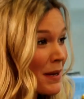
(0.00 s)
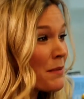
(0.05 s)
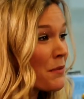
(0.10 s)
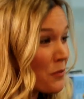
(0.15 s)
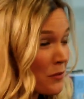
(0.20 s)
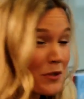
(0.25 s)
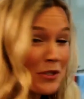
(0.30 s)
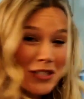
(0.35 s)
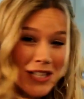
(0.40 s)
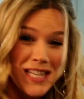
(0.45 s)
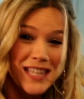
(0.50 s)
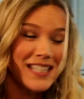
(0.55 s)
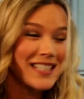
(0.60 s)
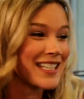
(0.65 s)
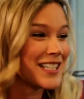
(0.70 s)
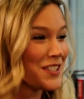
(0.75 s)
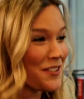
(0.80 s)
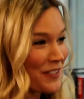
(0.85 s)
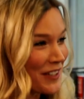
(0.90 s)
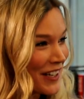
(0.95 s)
people will see
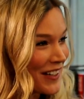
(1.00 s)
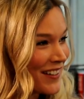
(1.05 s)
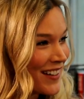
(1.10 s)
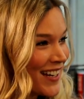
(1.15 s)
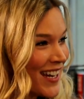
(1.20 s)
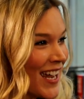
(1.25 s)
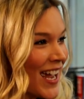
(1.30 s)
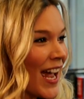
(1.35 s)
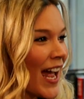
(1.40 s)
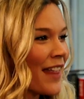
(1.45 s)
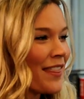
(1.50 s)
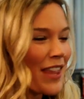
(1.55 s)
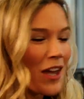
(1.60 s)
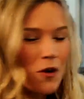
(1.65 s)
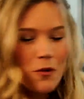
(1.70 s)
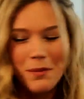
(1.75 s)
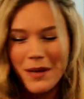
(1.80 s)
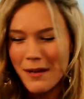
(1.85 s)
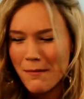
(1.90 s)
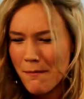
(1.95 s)
this interview and
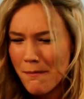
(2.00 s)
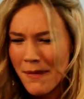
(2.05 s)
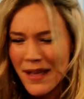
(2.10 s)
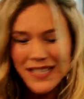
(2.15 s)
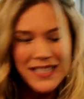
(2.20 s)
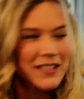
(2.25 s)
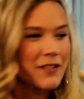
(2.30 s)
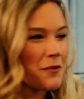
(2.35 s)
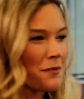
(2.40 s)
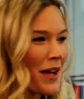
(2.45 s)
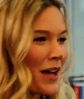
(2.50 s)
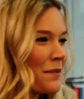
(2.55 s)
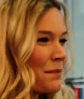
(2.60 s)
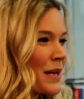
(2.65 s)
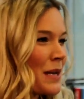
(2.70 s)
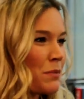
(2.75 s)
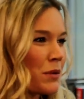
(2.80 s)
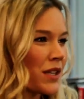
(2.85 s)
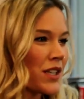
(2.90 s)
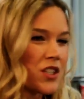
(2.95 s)
there will be a massive amount of
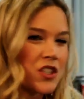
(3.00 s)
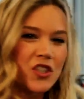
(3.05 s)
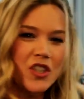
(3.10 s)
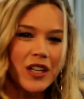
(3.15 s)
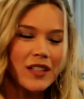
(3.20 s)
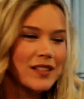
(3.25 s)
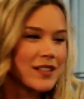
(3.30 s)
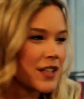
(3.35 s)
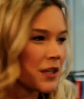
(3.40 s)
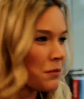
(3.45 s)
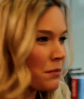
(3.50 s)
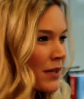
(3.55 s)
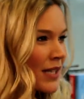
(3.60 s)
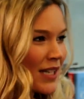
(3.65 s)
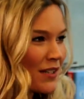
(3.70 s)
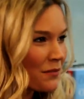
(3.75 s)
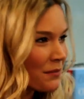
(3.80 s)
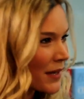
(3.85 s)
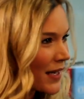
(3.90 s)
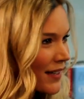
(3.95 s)
people that just don't
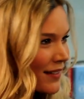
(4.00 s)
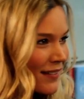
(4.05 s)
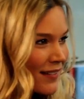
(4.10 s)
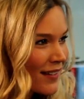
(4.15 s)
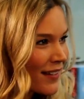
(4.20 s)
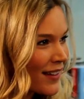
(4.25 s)
believe me.